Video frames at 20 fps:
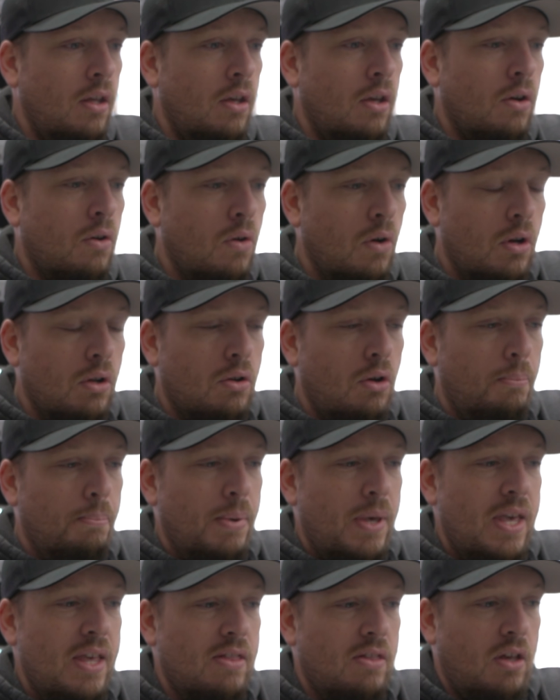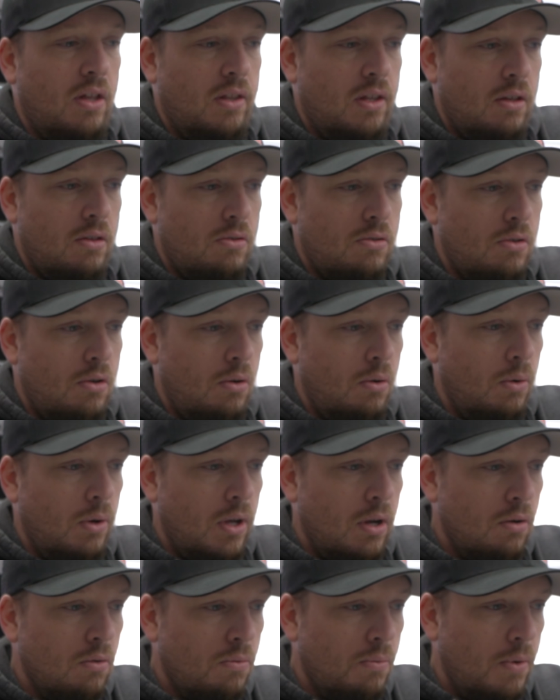critical piece on this. So
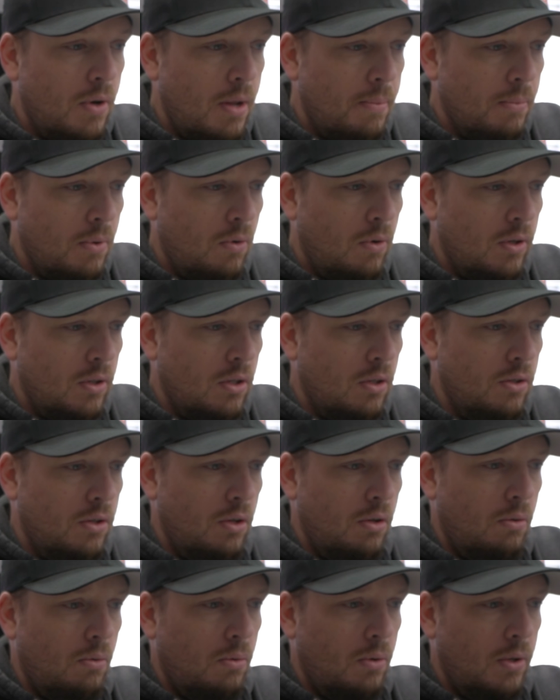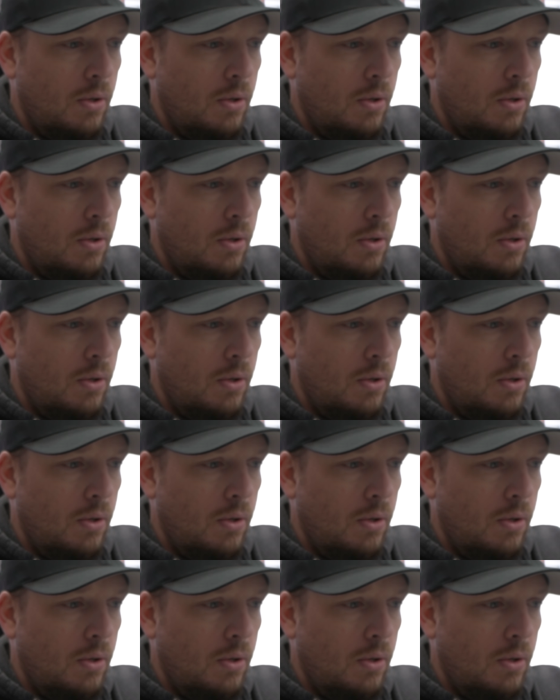here's what I'm going to do.